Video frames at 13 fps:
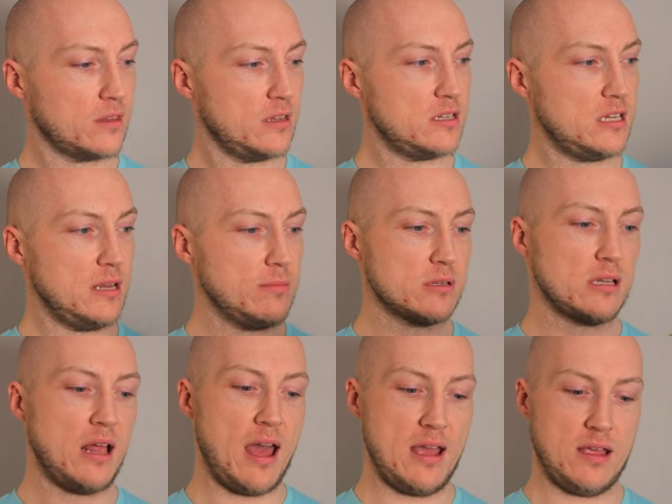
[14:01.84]
Seems
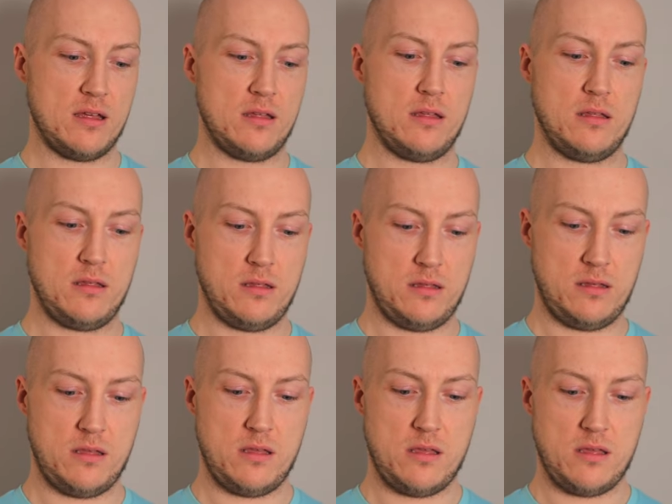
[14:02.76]
like
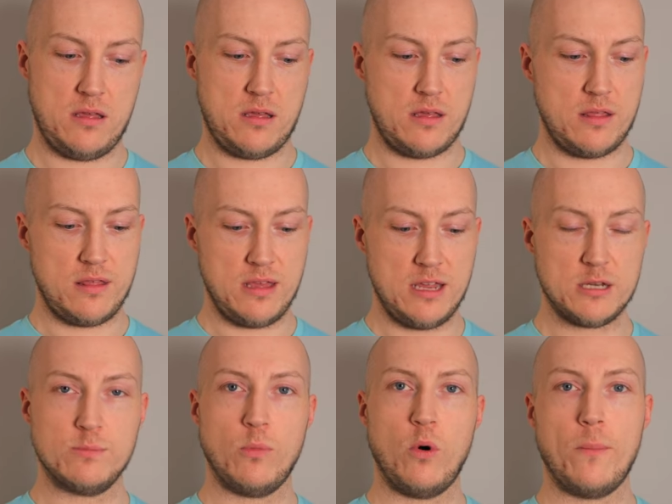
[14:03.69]

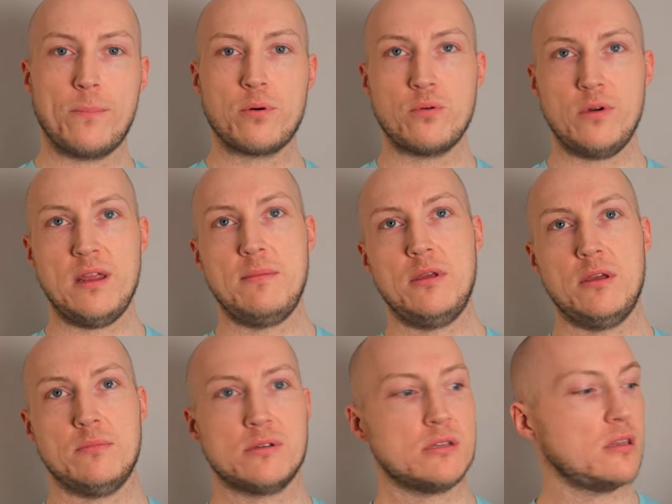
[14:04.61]
these more
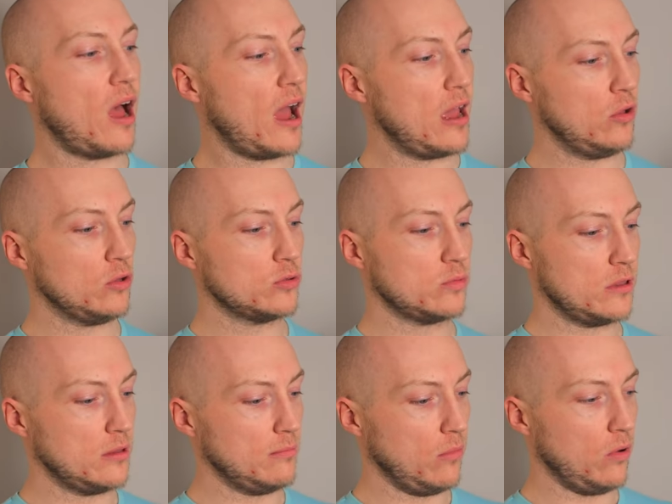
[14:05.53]
premium styles with
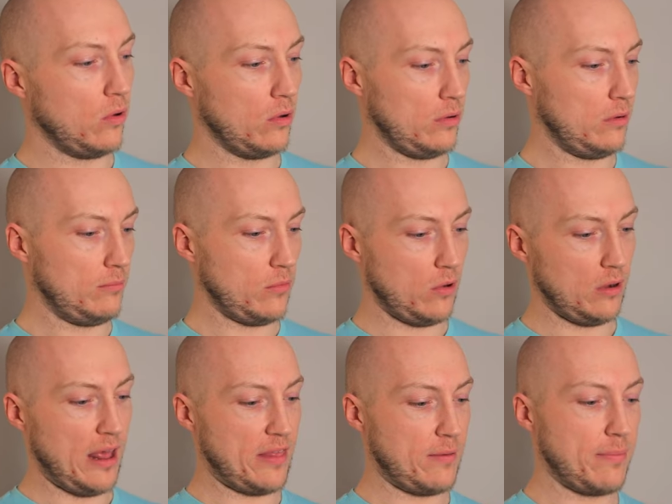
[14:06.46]
the more
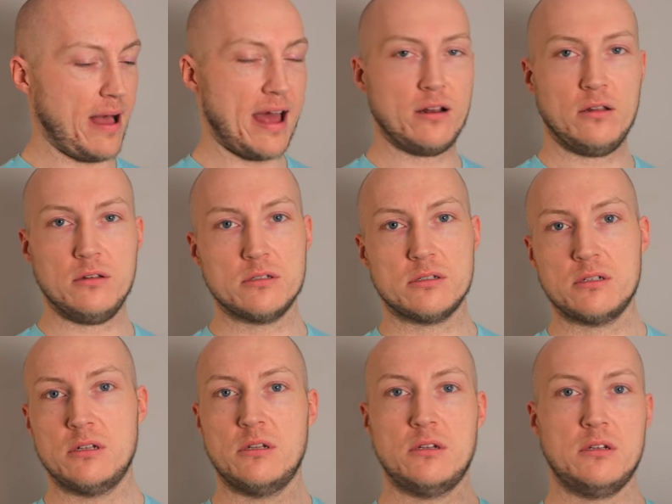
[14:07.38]
leather panels,
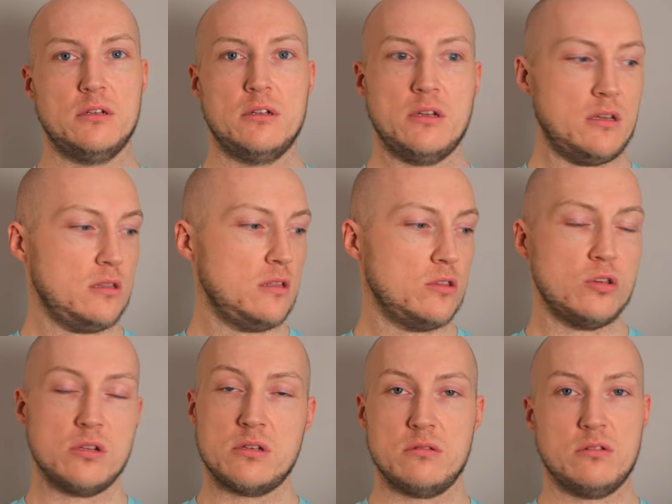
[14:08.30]
they're
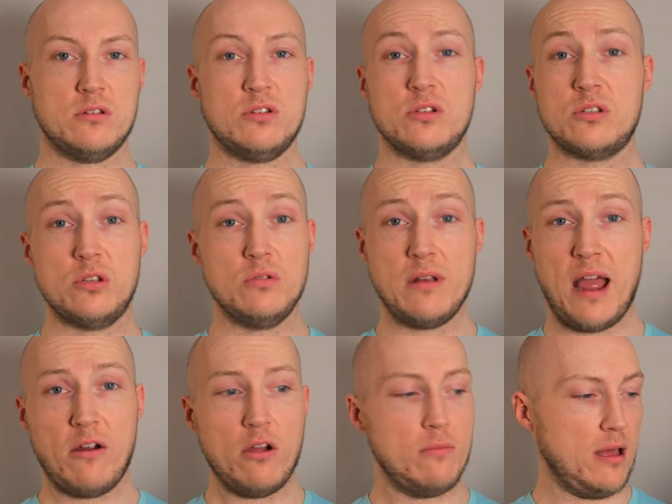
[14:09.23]
just too
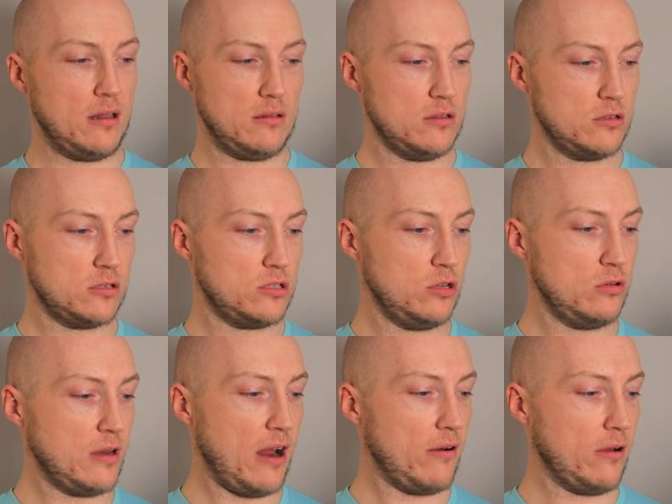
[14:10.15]
narrow, man. They're just too
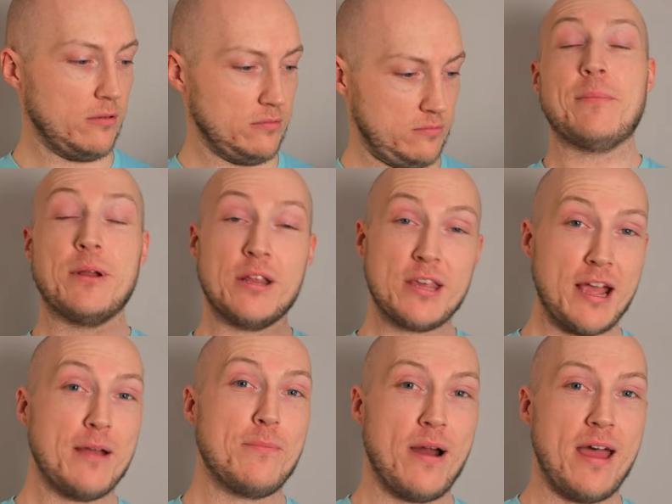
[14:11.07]
narrow. I'm gonna
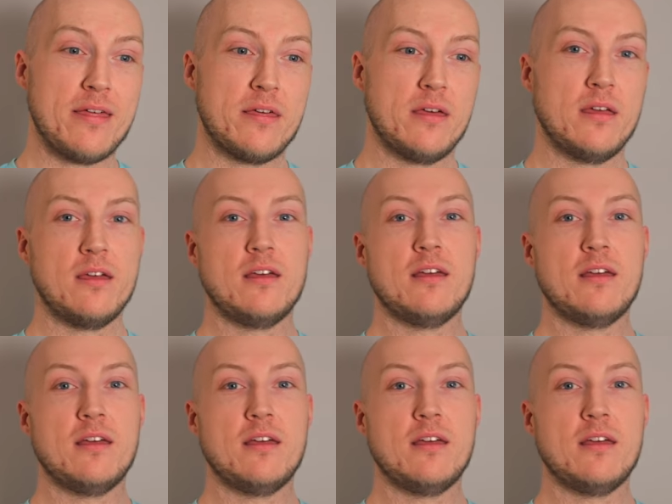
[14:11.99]
take a breath.